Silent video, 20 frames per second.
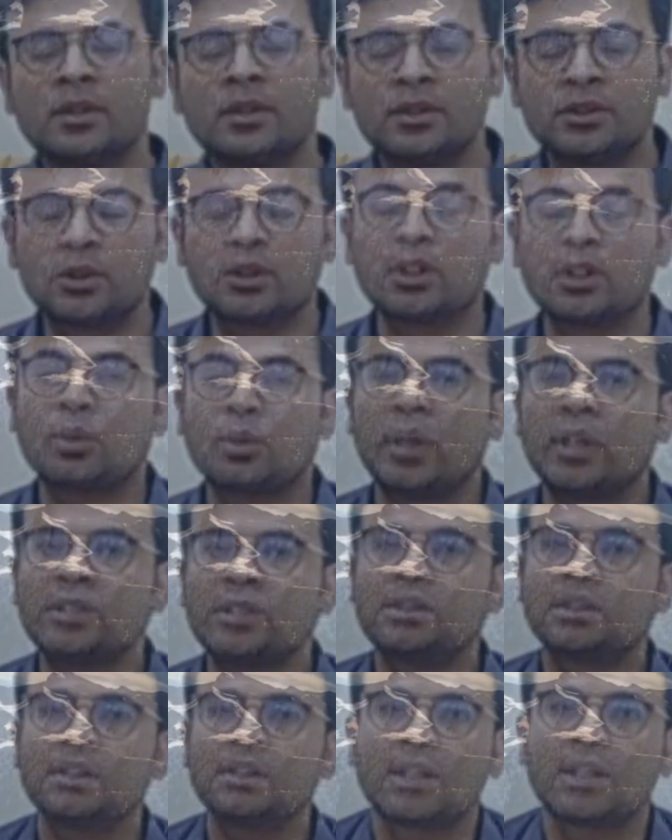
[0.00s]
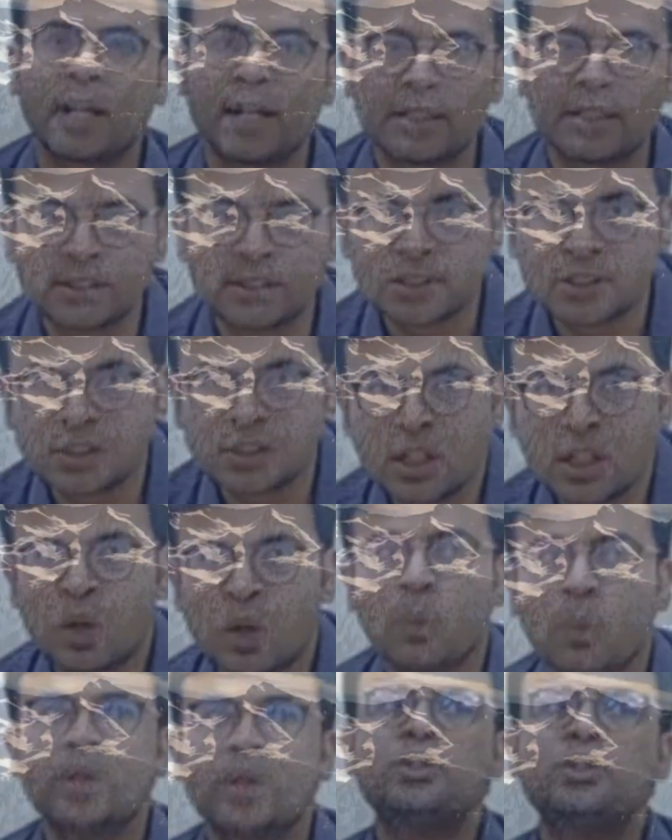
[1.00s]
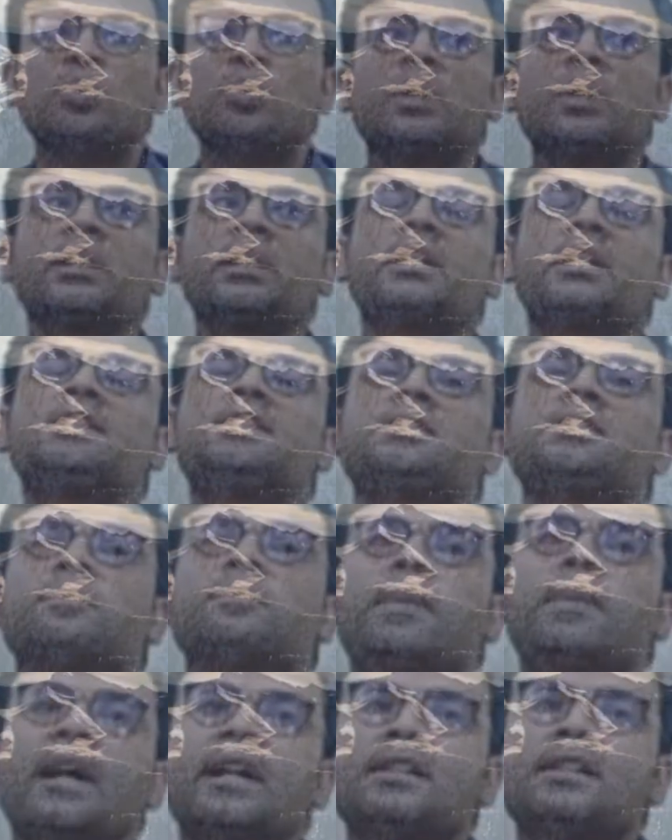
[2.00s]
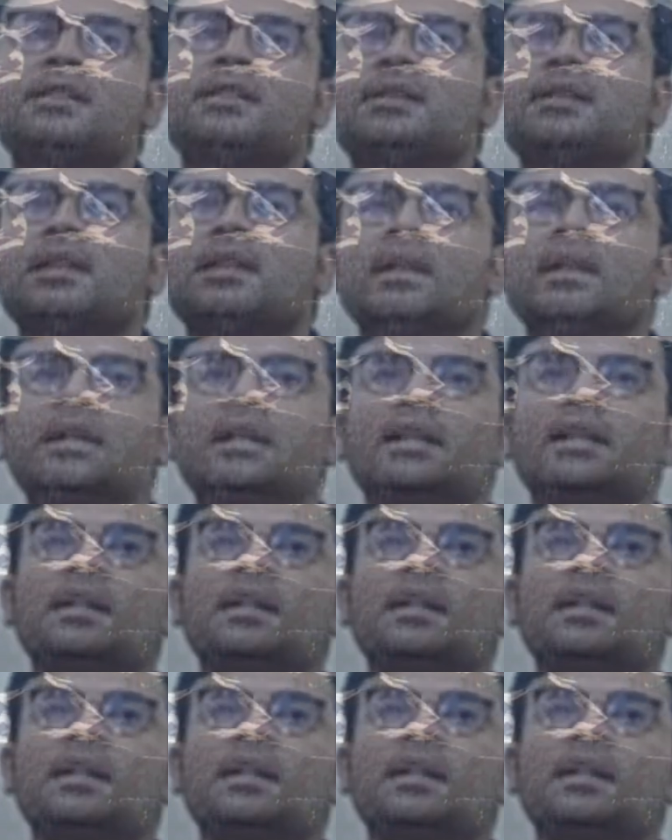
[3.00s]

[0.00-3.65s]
So the question arises, which one is the best